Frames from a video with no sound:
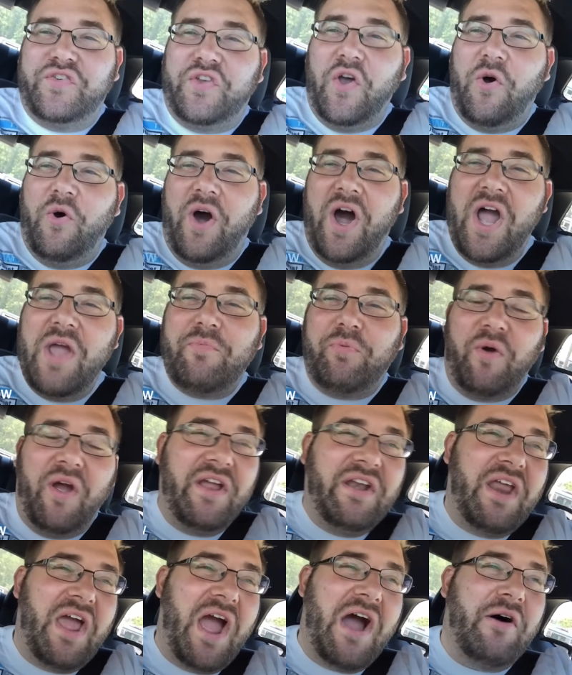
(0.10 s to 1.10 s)
so hype
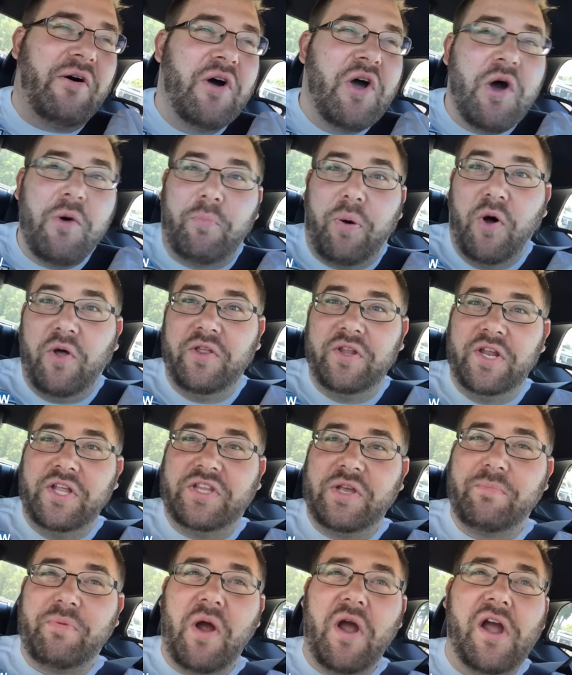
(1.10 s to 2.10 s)
right now. Pulling
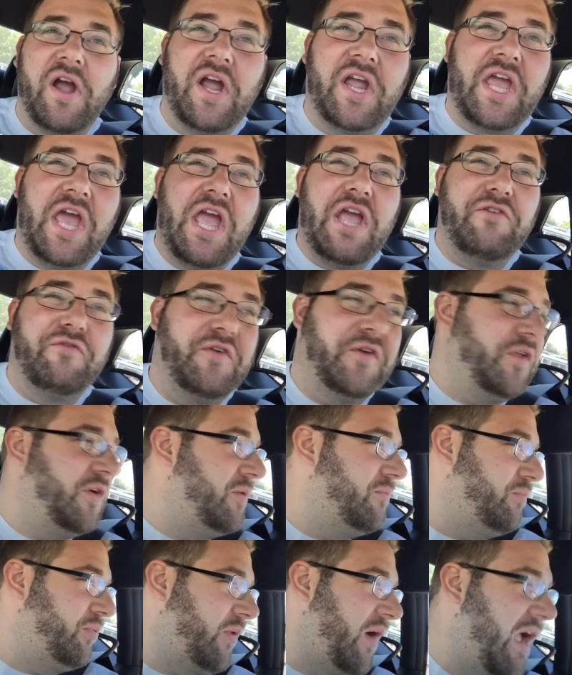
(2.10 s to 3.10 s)
into Burger King for
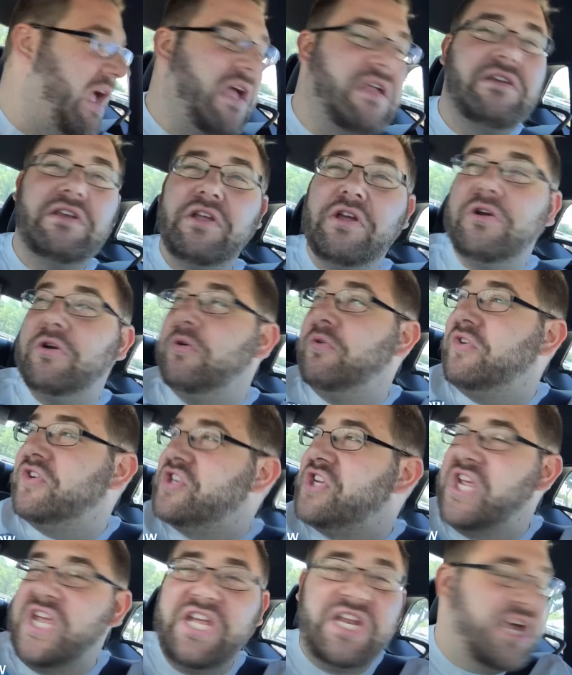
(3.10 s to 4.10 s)
the brand new
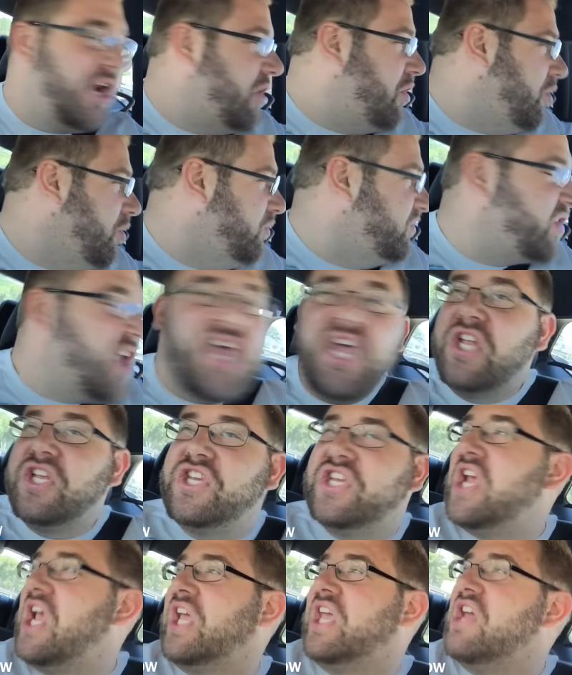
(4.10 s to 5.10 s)
Cheetos
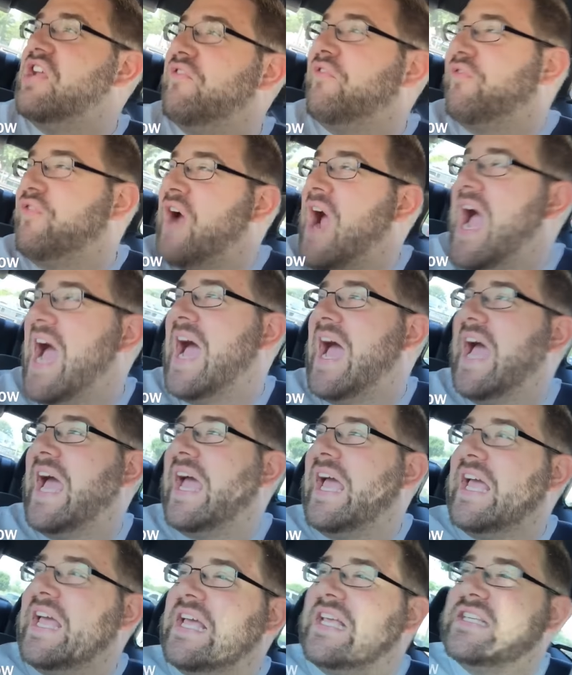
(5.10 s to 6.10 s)
chicken
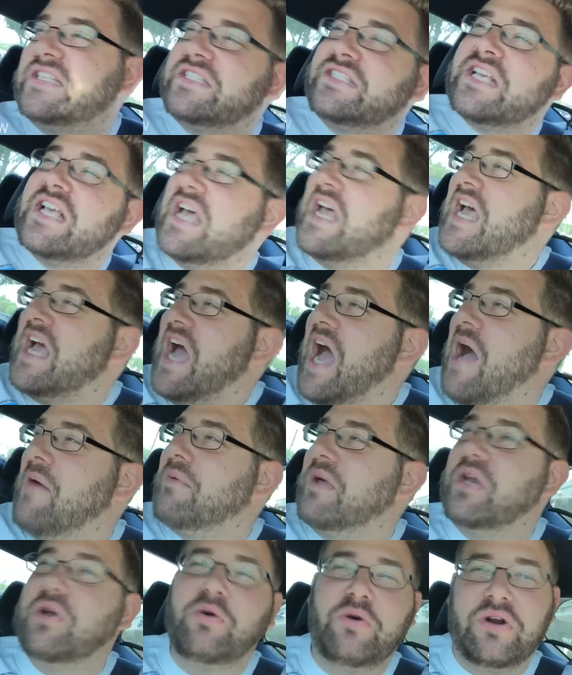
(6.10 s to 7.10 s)
fries.
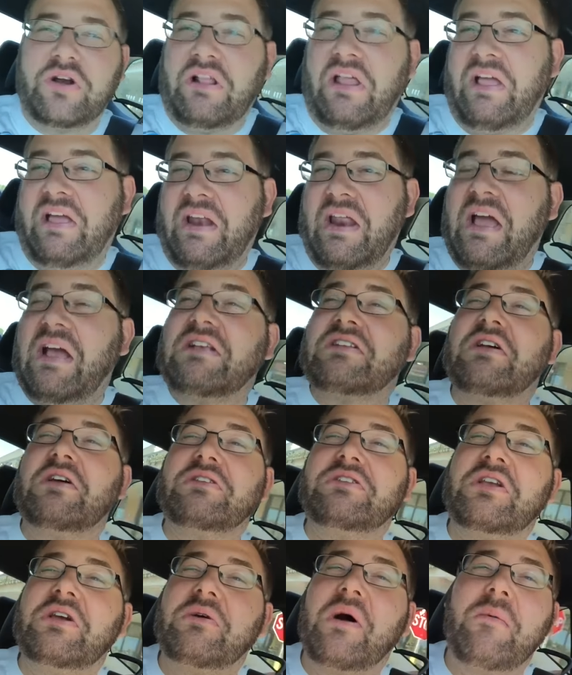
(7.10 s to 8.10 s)
I'm gonna order like an
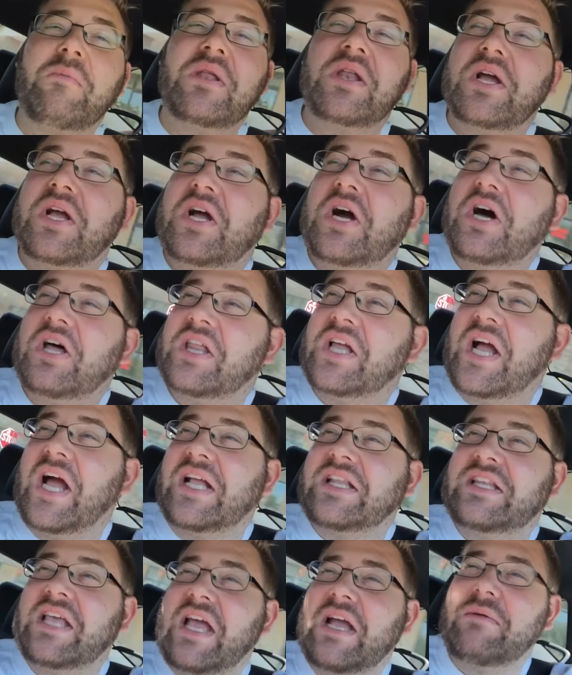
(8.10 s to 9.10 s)
asshole too. I'm gonna call the
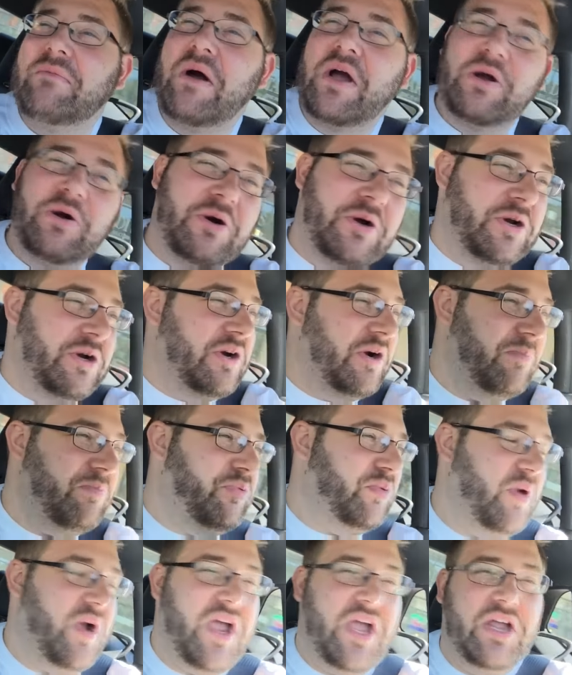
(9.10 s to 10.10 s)
guy taking my order a
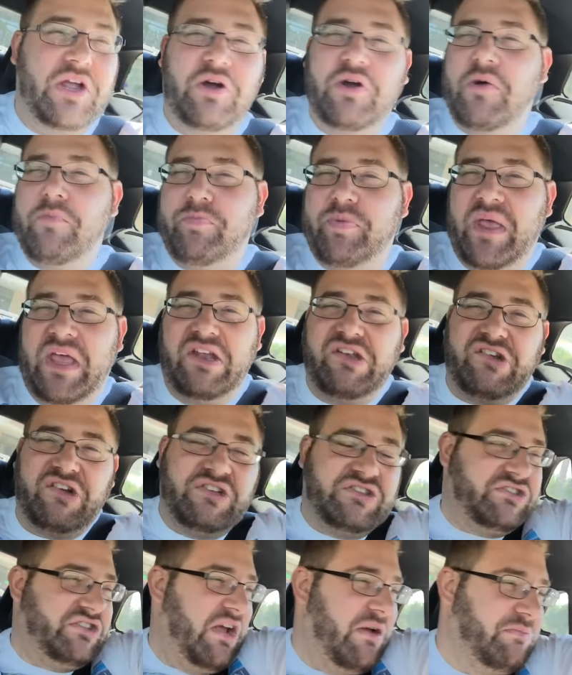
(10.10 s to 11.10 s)
prick or a bitch
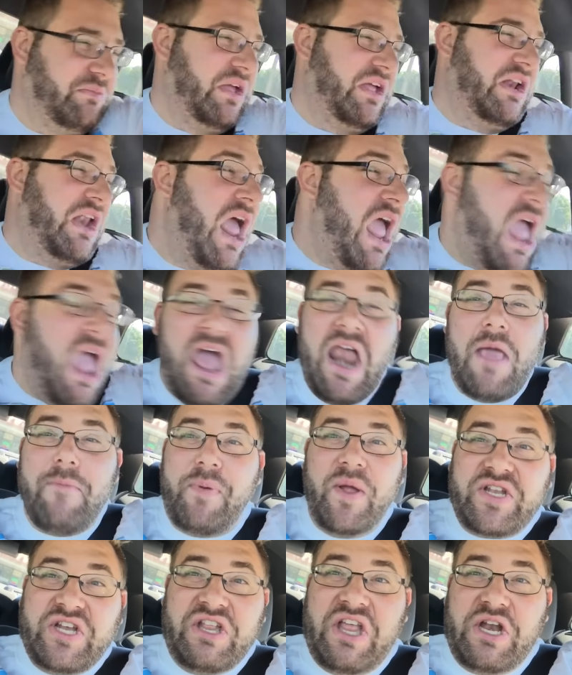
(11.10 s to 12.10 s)
or something. I
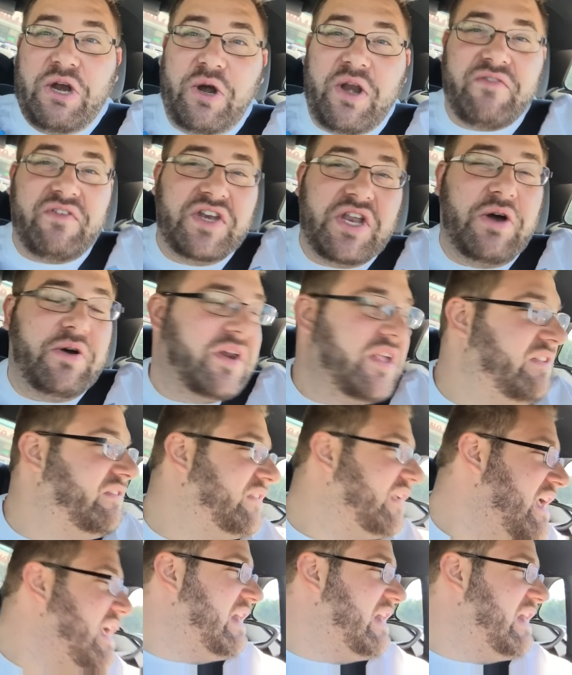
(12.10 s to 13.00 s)
bet you they don't even notice.